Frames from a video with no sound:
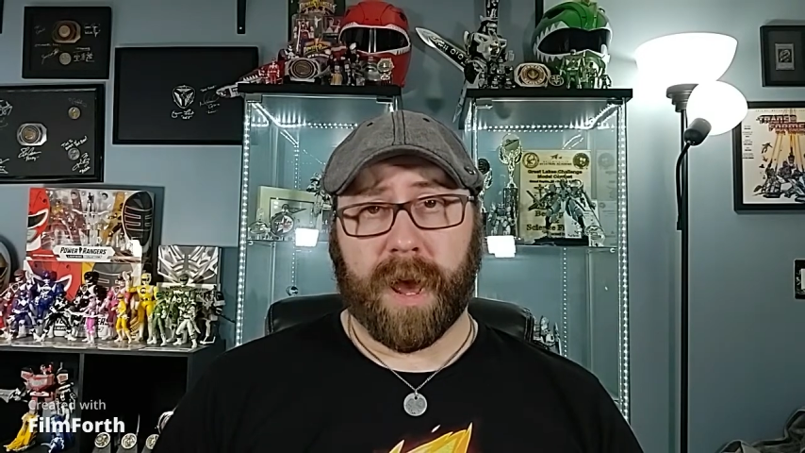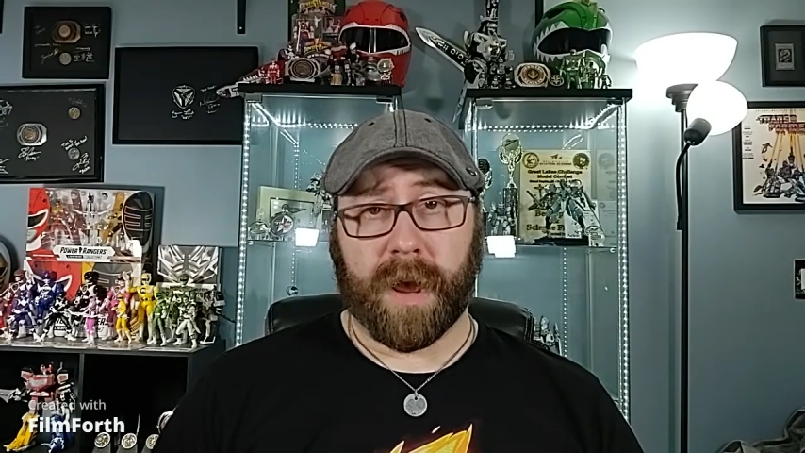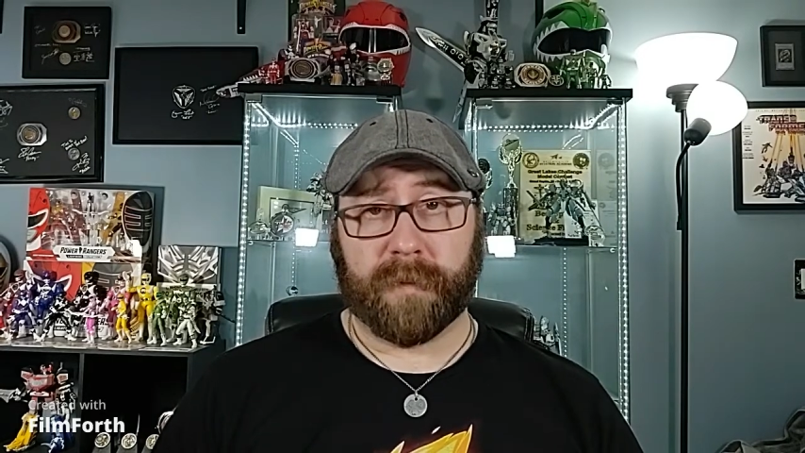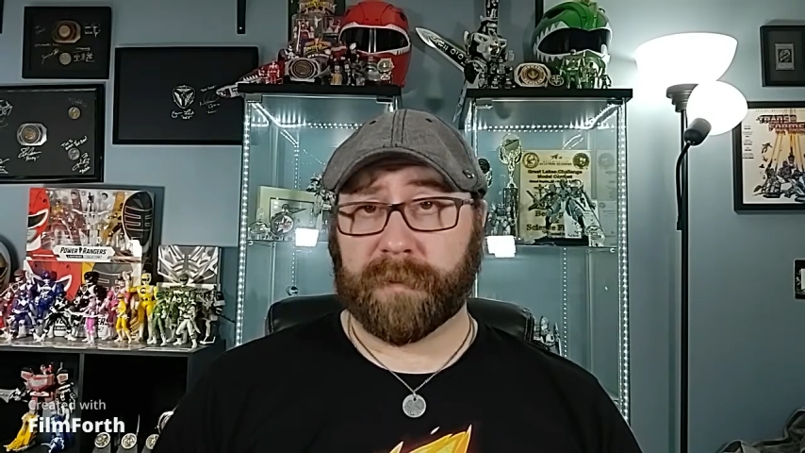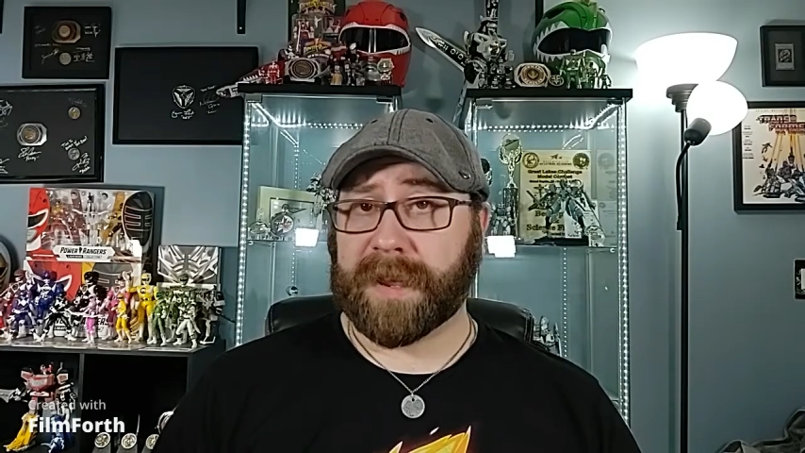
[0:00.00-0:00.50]

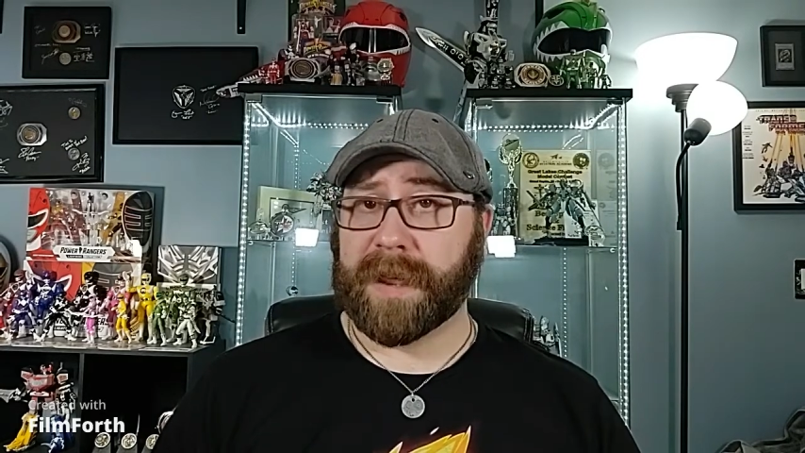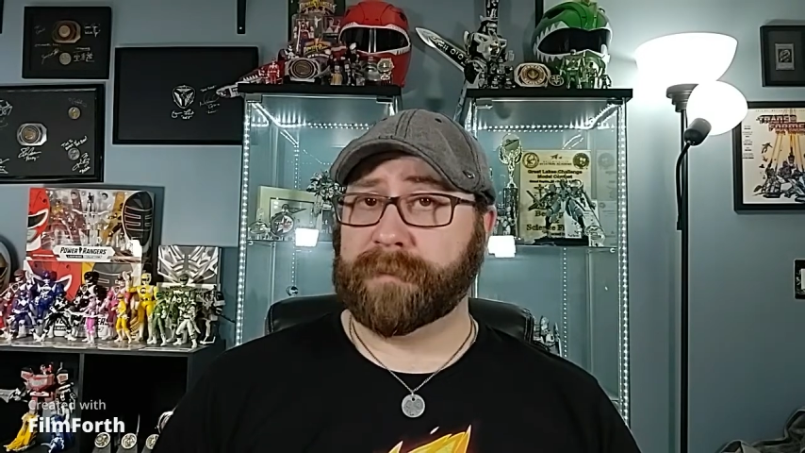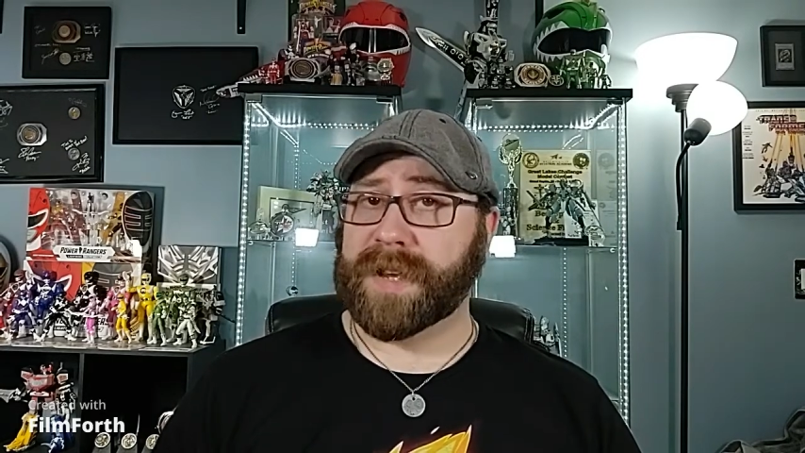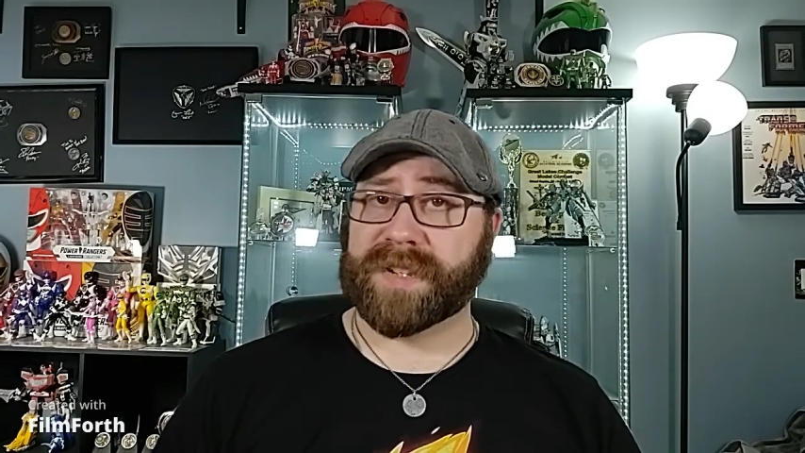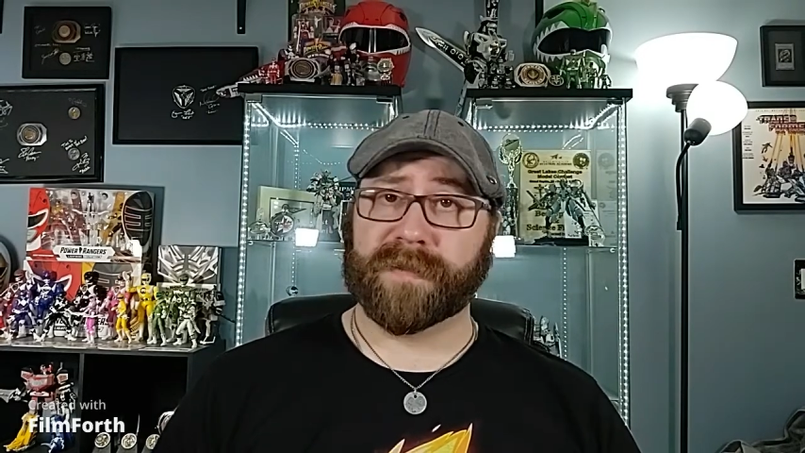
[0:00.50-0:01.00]
Uh, but again,
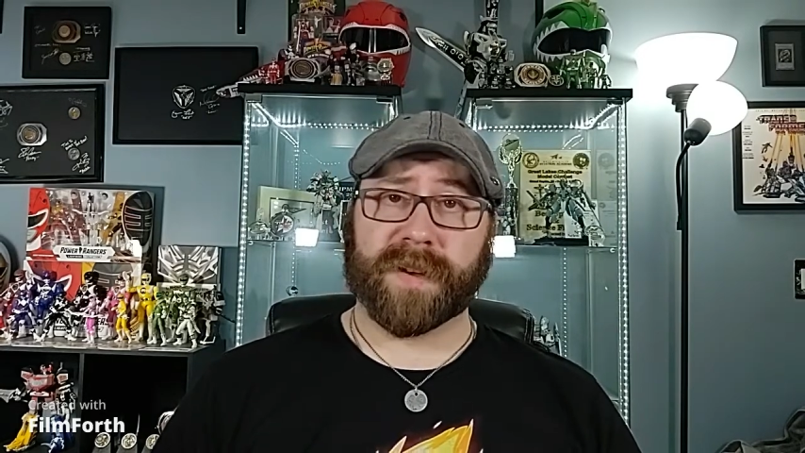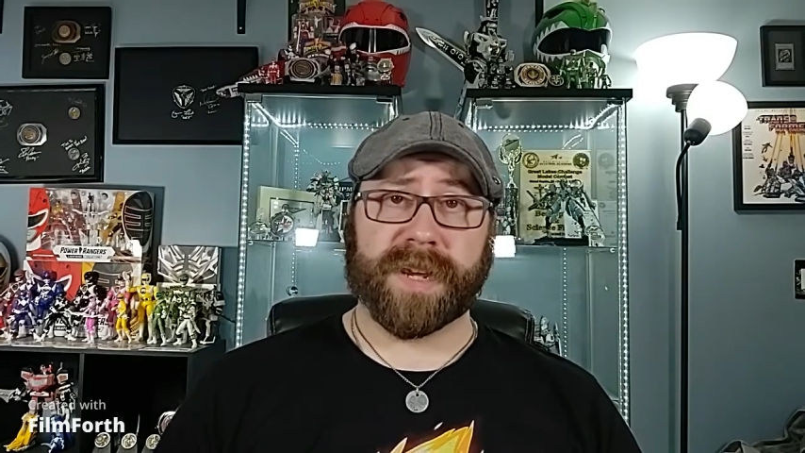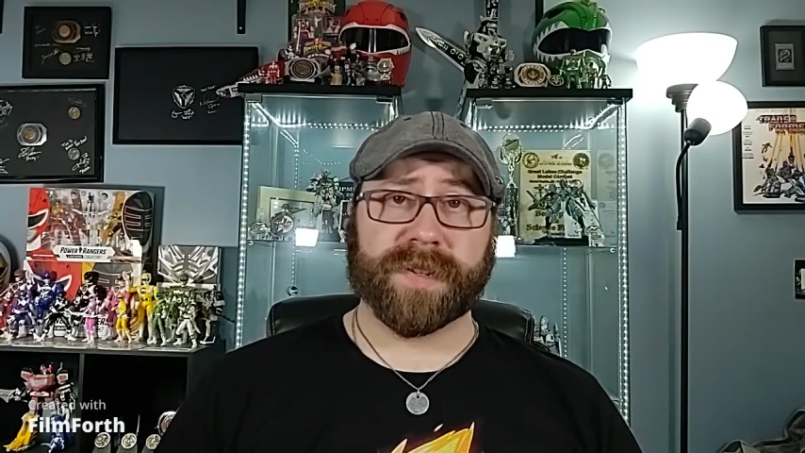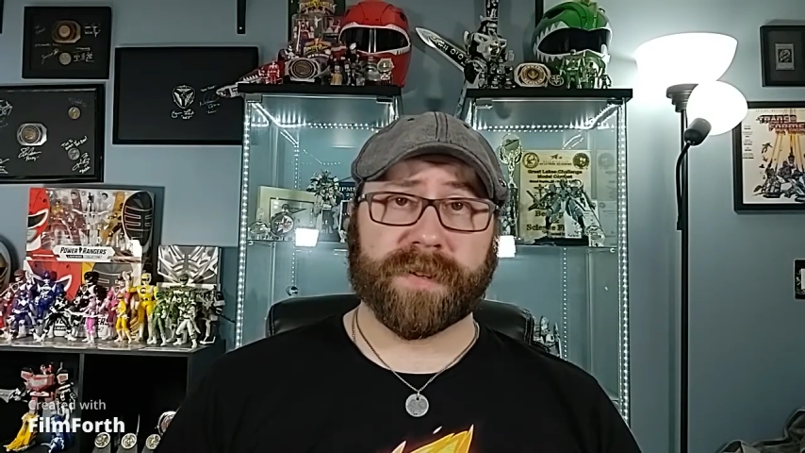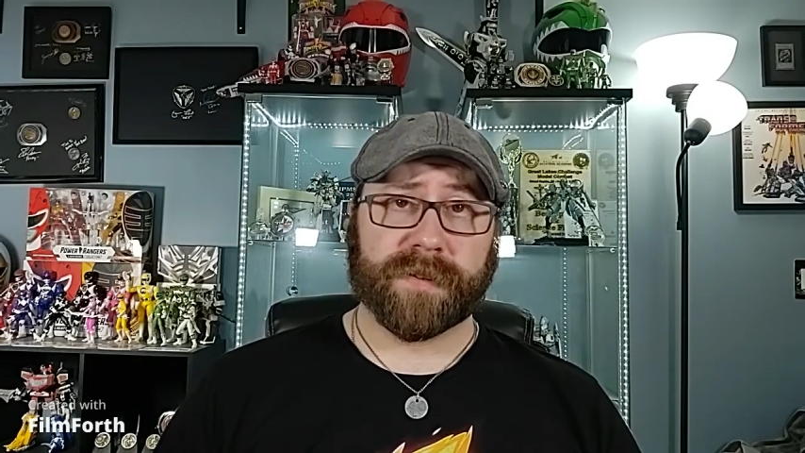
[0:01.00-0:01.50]
best advice